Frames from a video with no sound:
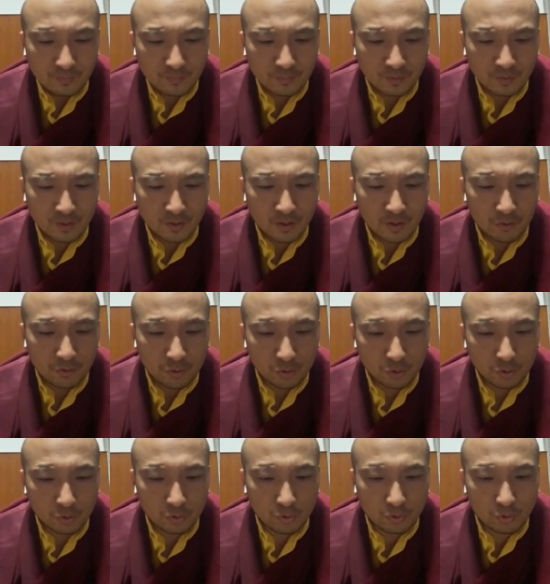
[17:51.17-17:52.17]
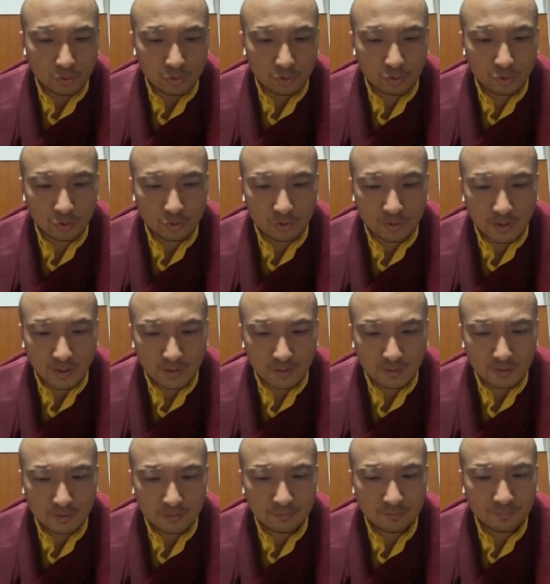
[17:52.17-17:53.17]
uh, you do that,
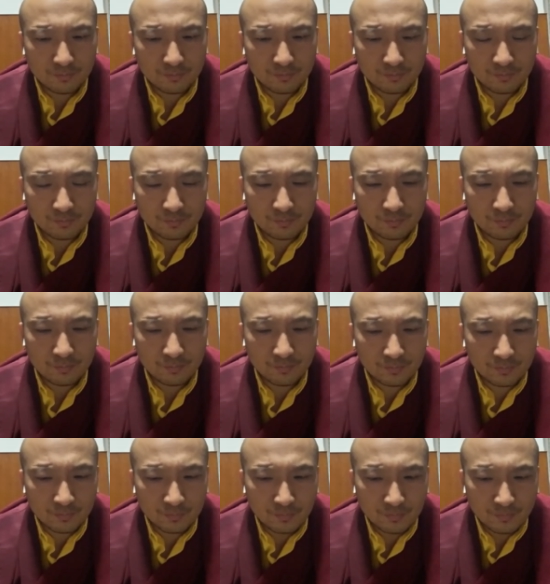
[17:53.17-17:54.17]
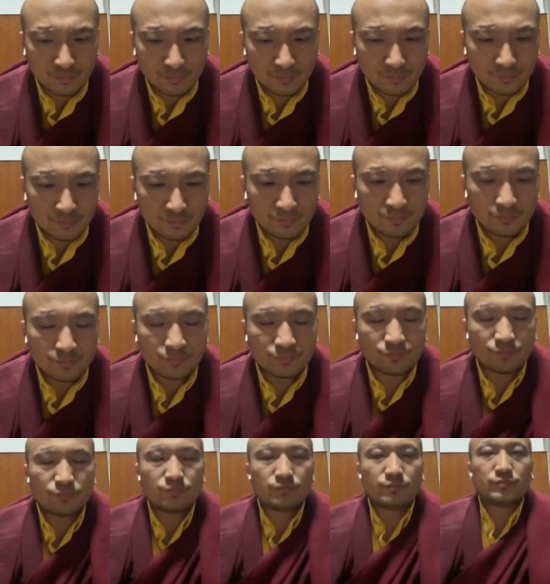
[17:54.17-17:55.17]
mm,
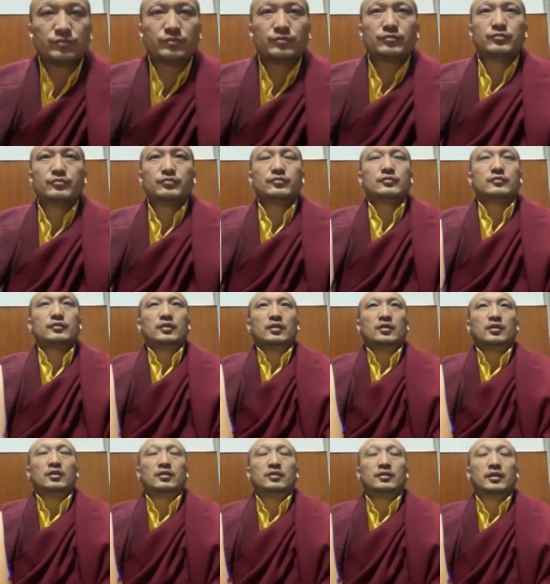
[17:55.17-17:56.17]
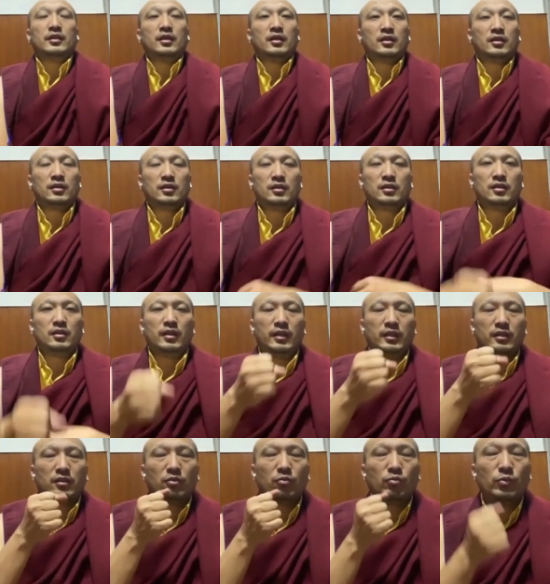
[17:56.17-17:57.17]
mm, uh, there are
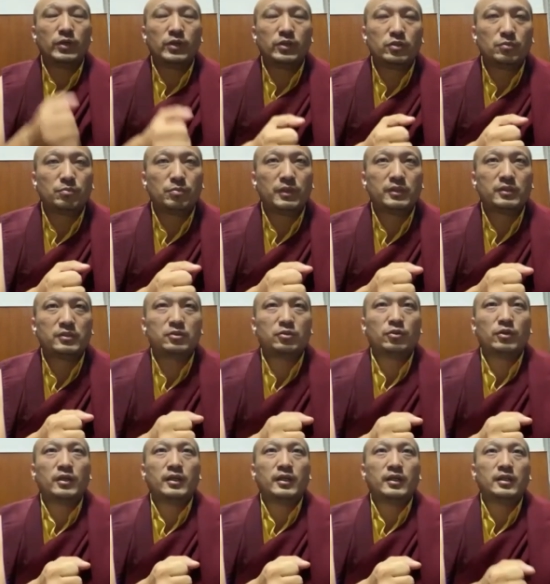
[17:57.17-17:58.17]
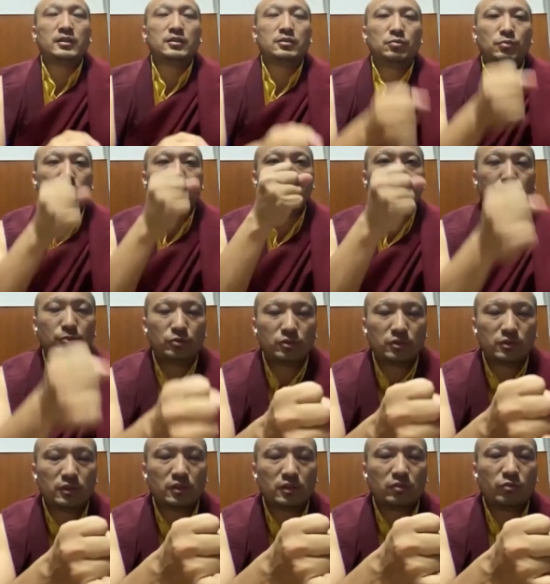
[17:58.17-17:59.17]
like where you place your hand, where you put
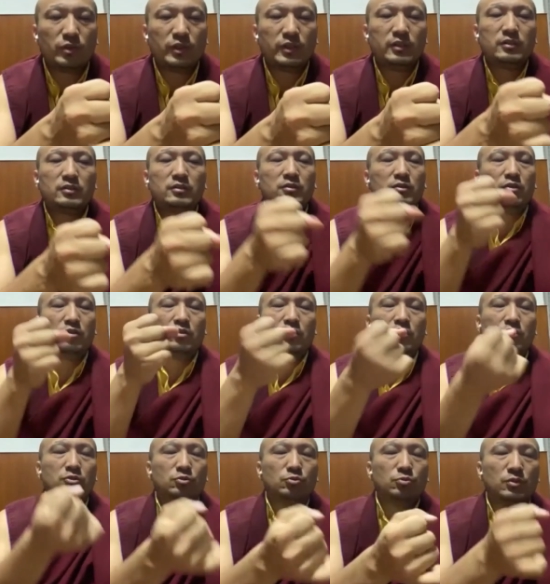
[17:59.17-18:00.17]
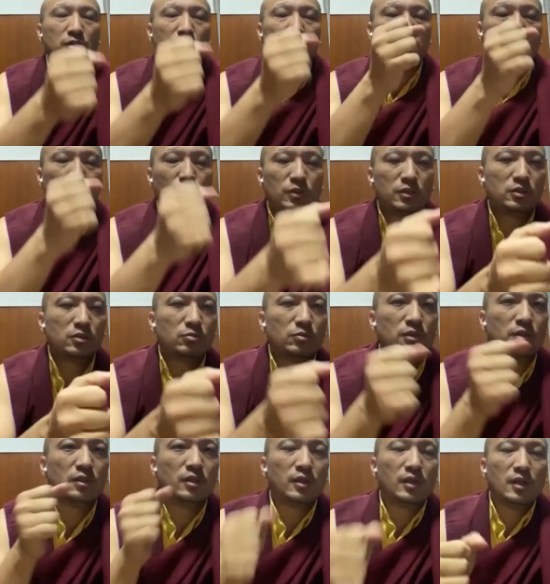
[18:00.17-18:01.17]
the grains or jewels or
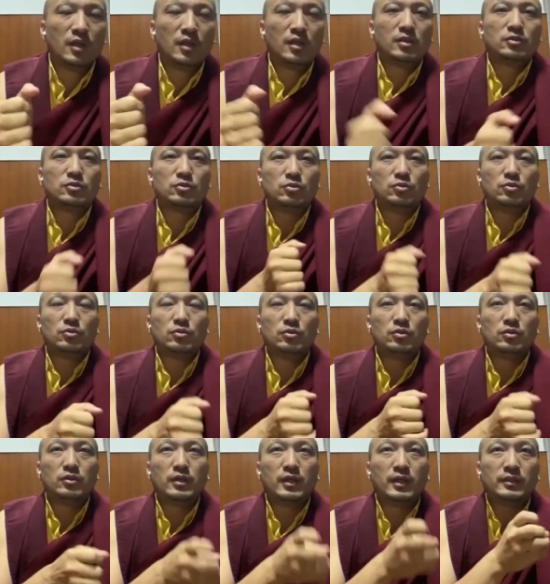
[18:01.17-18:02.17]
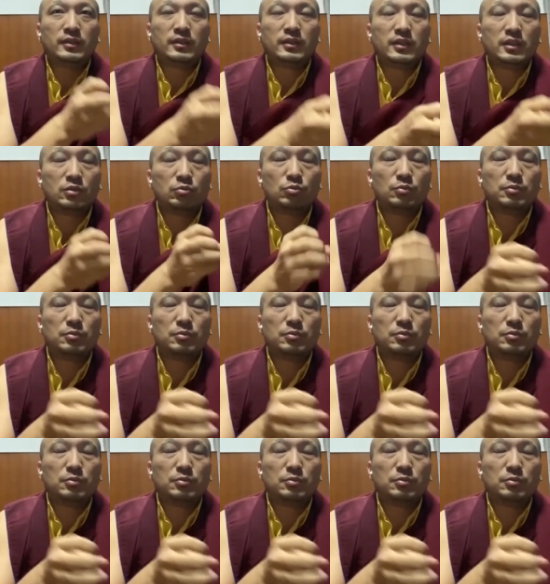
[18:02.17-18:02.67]
whatever. So I think it